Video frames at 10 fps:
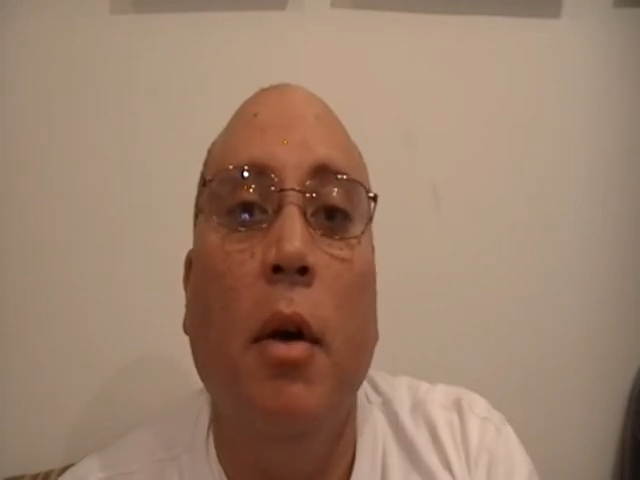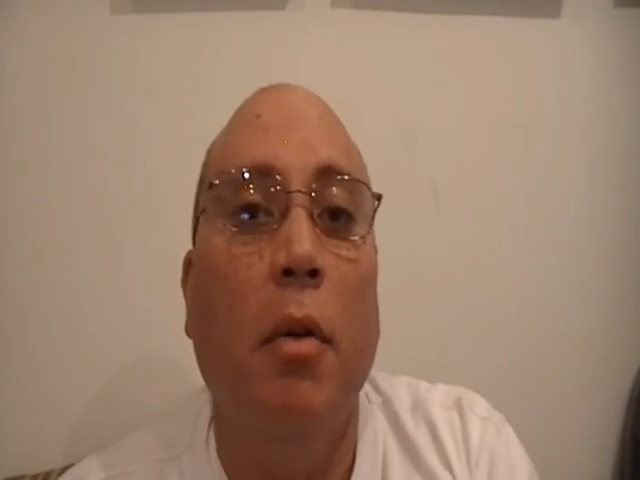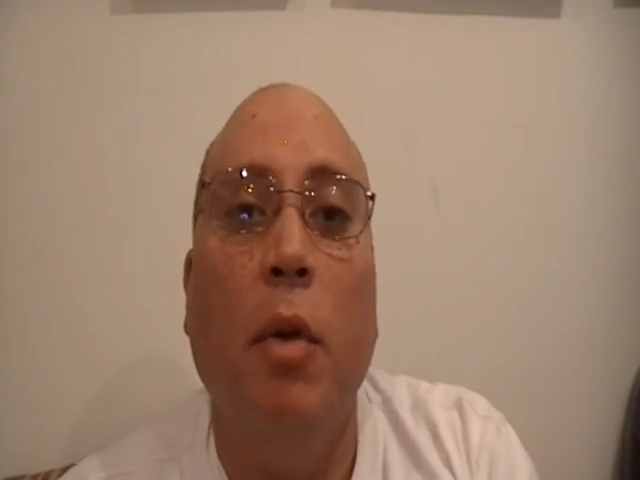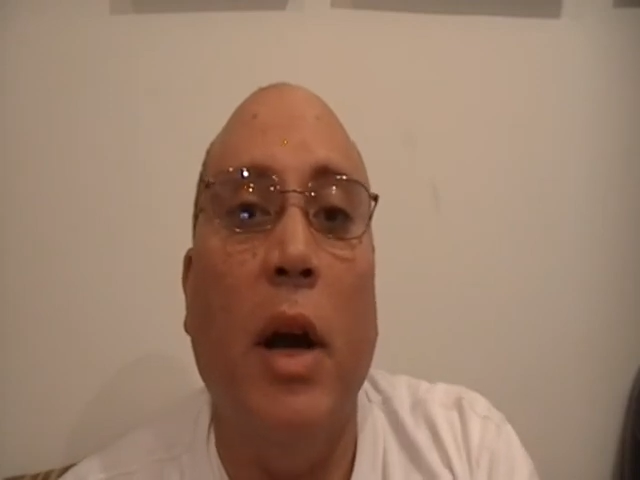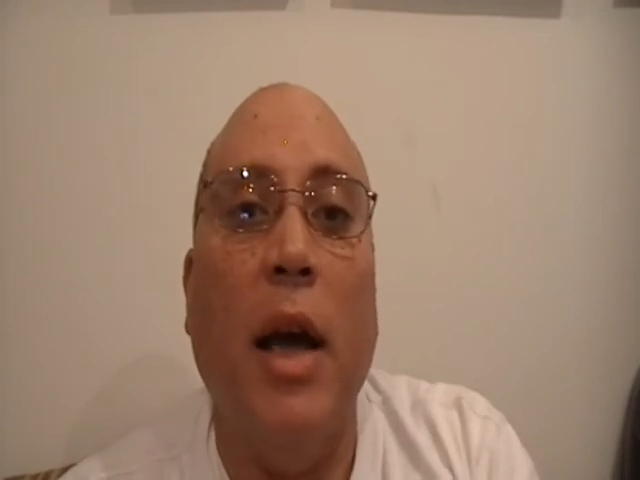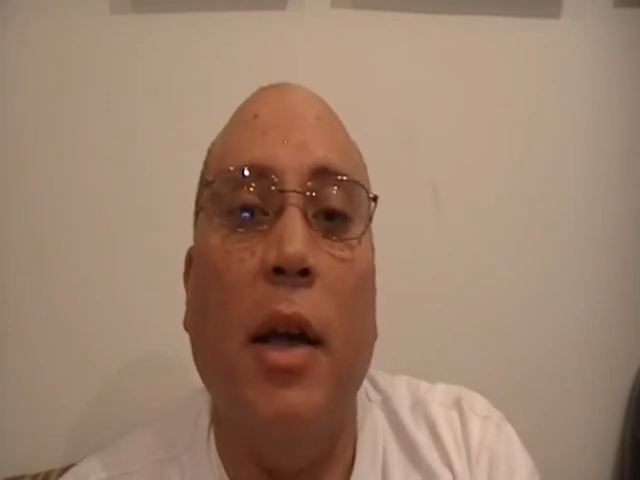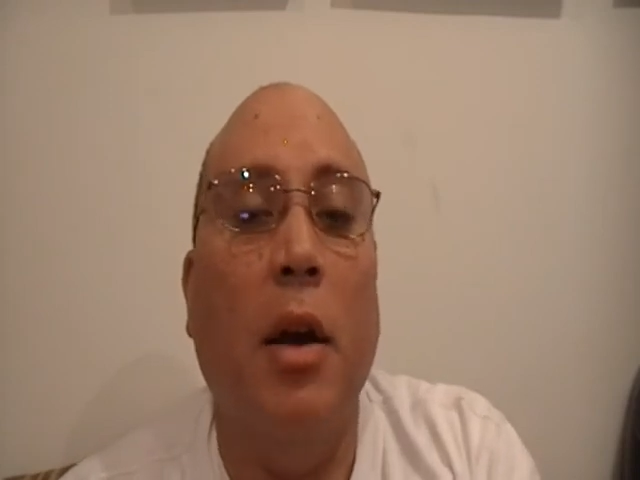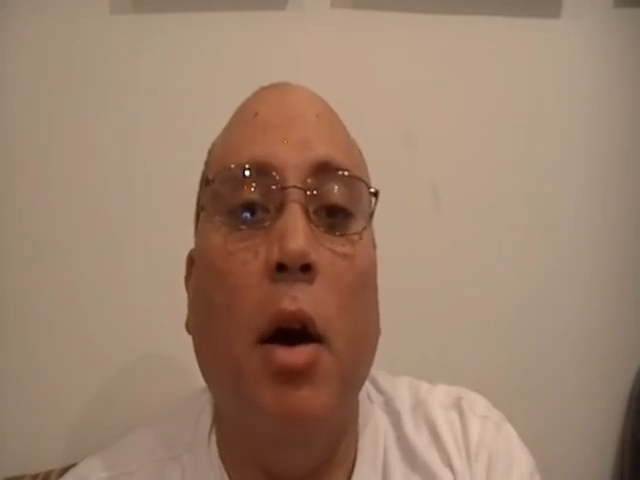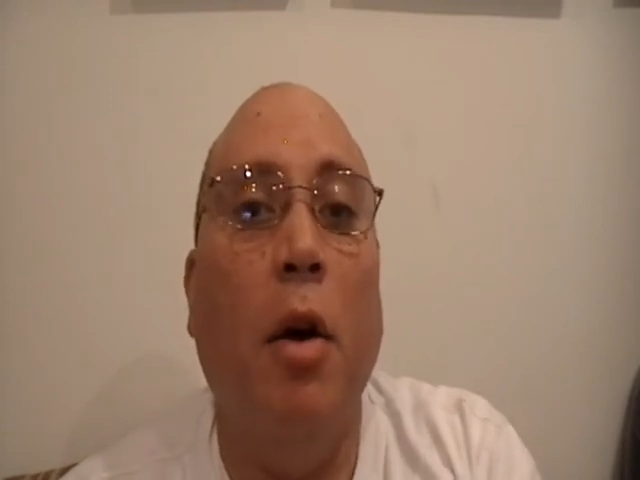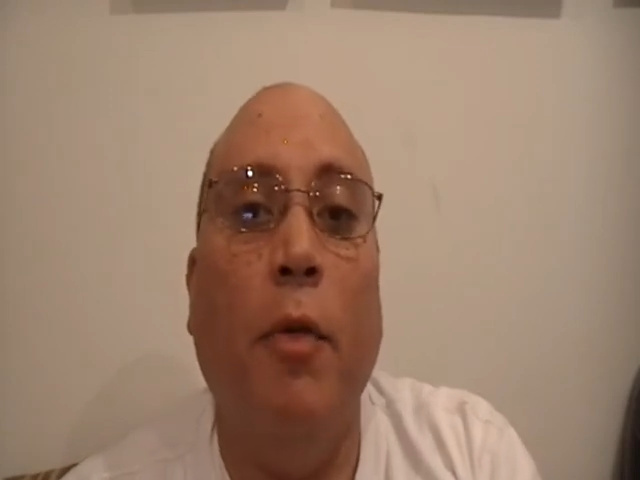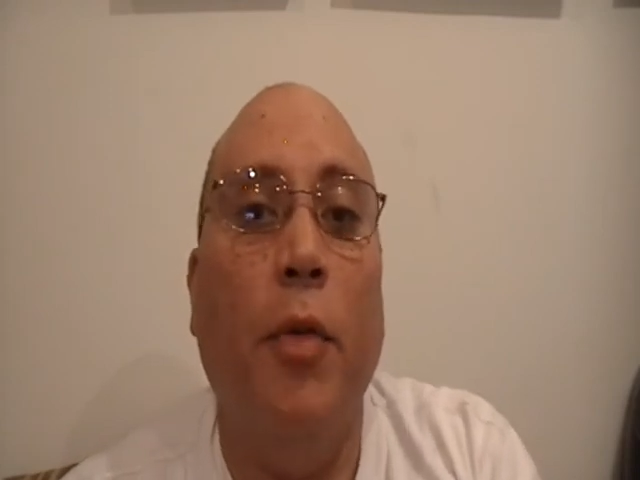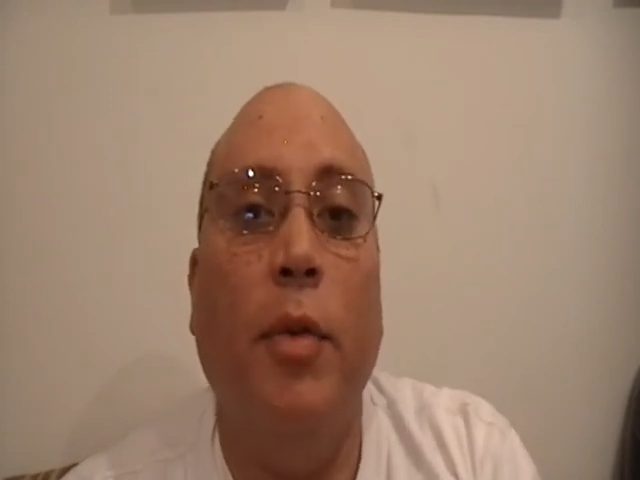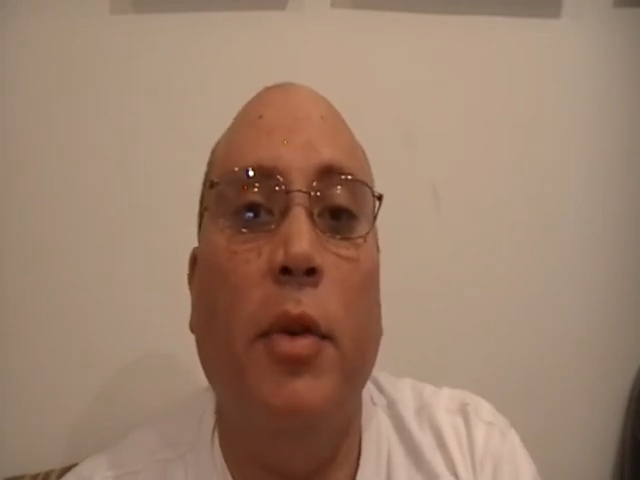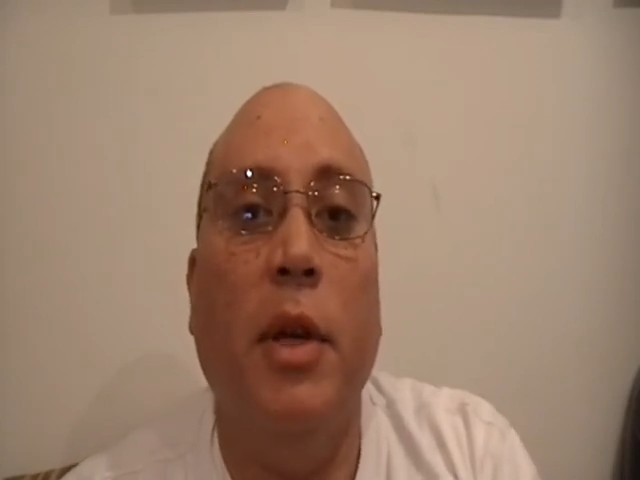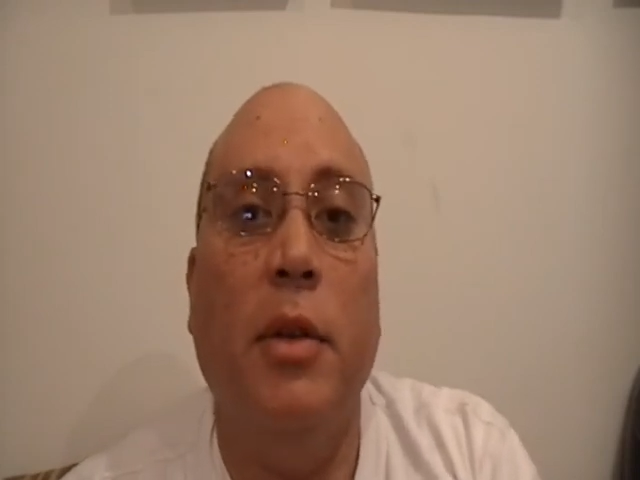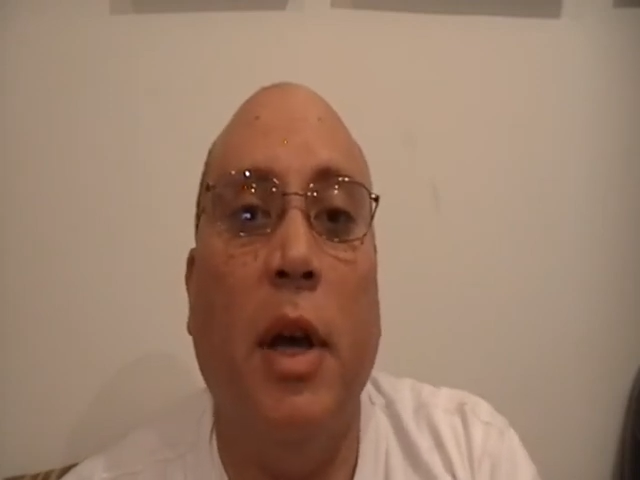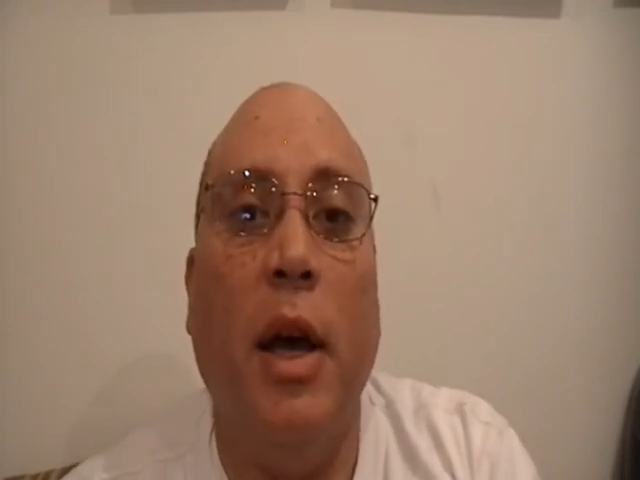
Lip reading: when I get off this